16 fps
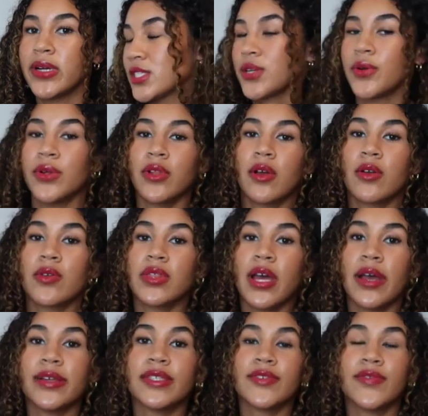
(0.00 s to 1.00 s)
To go along with
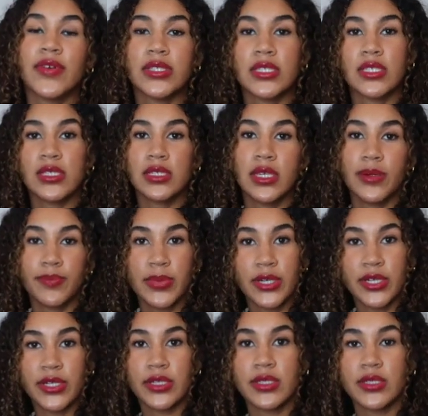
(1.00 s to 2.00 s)
that is fuzzy
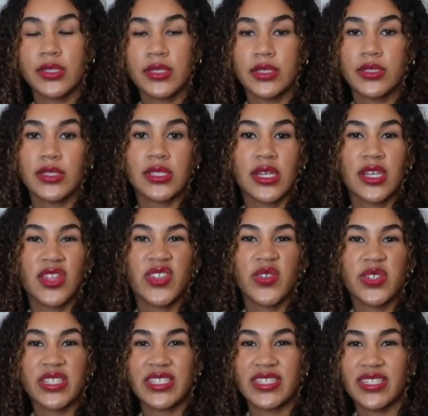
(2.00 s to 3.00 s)
slippers. There's like
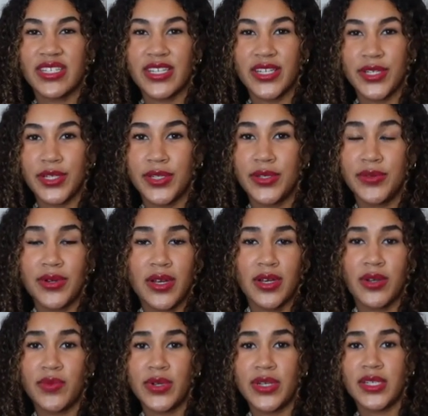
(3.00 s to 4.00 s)
those cute
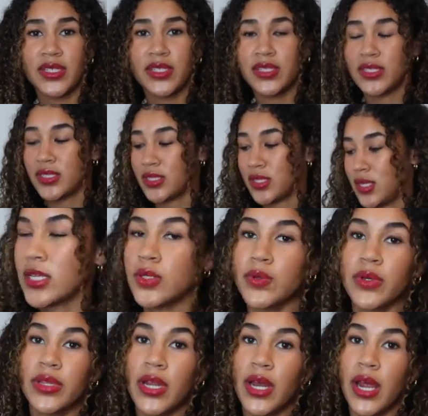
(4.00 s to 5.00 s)
UGG ones. Last
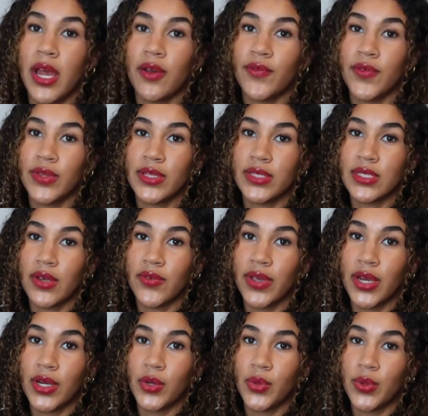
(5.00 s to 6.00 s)
one that I have for the
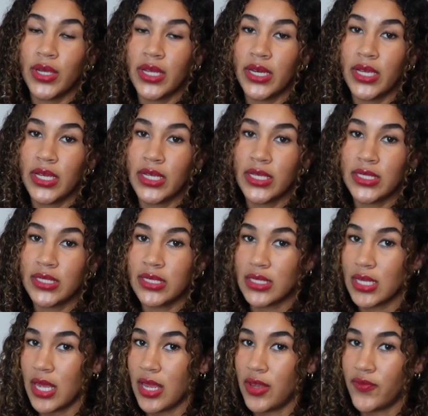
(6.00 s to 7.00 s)
self-care queen is
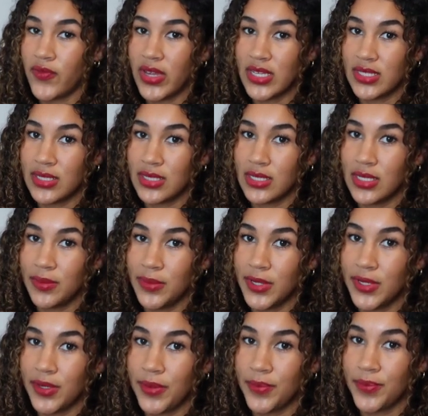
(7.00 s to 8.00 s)
a face
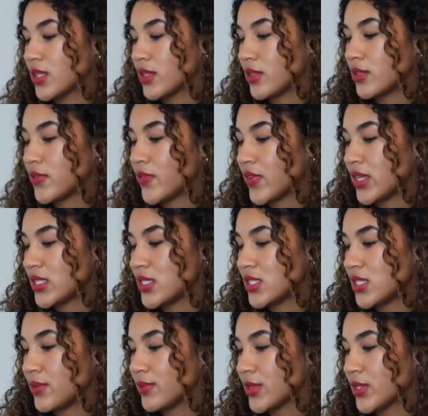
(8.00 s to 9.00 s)
steamer. The little face
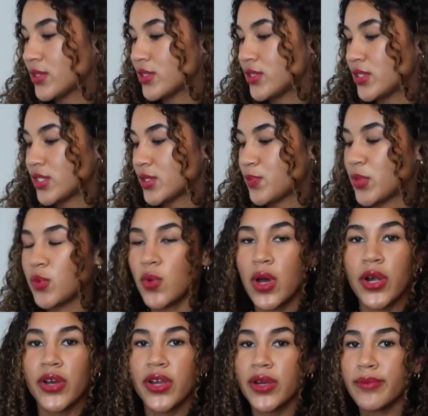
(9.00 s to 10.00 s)
steamers, you just put
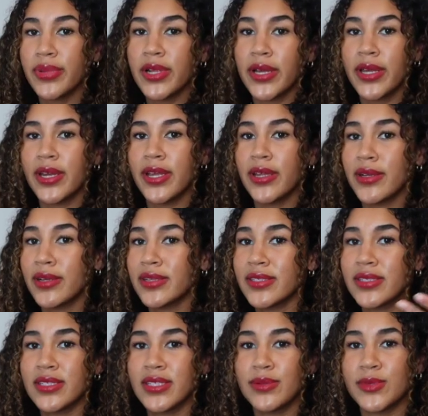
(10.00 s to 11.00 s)
water in, plug it in, it
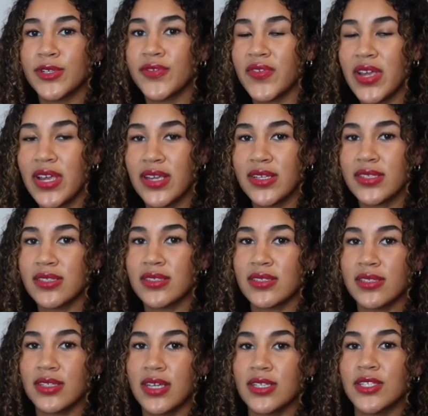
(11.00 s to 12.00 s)
steams your
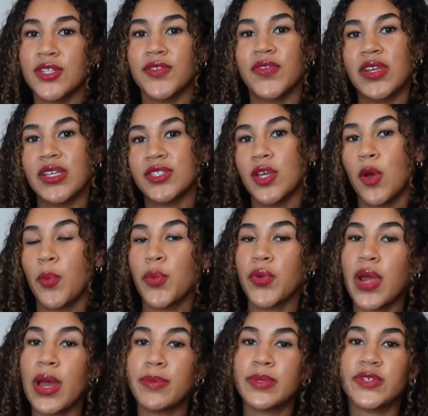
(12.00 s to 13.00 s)
face, gets your face all
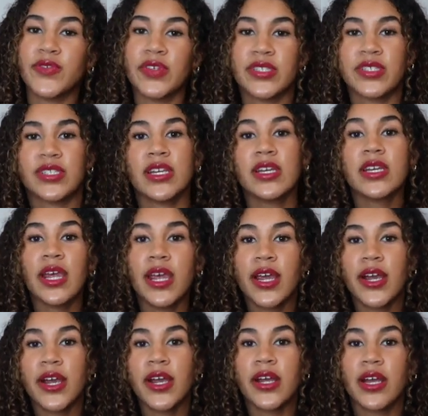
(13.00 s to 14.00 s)
prepped for
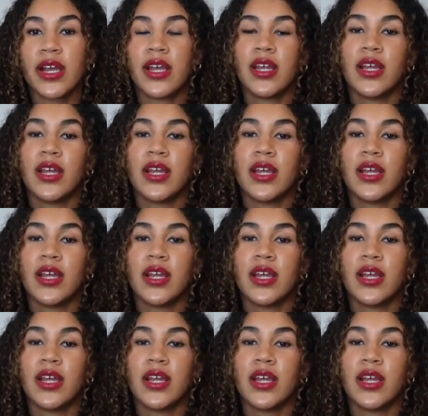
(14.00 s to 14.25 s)
skincare.